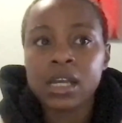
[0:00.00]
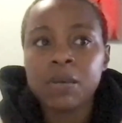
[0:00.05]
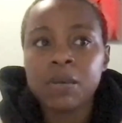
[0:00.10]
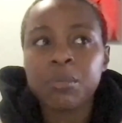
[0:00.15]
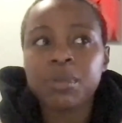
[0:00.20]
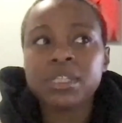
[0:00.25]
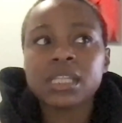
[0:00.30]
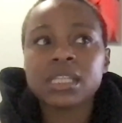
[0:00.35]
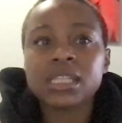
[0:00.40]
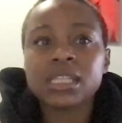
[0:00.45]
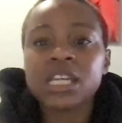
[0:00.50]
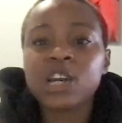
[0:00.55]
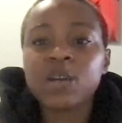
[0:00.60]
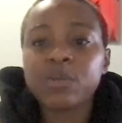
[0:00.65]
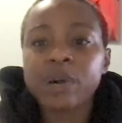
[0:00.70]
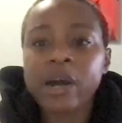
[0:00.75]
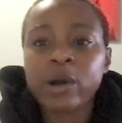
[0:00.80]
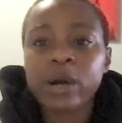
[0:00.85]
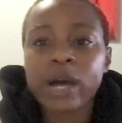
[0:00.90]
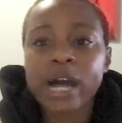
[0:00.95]
But the thing
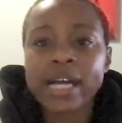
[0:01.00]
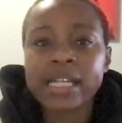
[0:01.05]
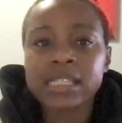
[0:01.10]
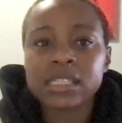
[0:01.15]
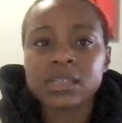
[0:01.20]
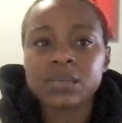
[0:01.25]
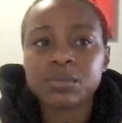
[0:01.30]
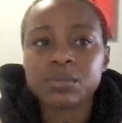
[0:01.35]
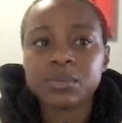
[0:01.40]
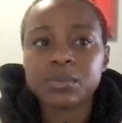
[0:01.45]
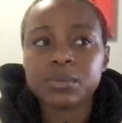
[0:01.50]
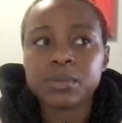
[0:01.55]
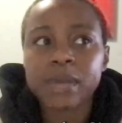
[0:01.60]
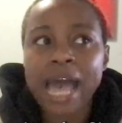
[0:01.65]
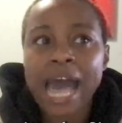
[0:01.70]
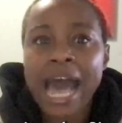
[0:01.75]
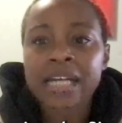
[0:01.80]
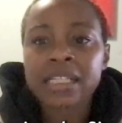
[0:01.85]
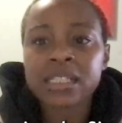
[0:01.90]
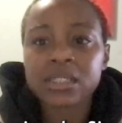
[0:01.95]
about, I think,
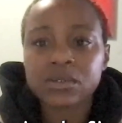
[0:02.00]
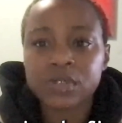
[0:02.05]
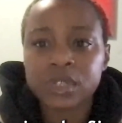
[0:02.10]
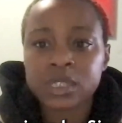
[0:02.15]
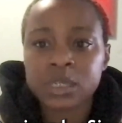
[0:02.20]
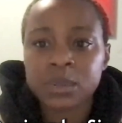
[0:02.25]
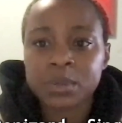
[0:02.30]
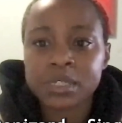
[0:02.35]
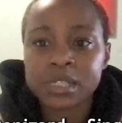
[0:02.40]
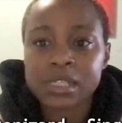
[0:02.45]
activism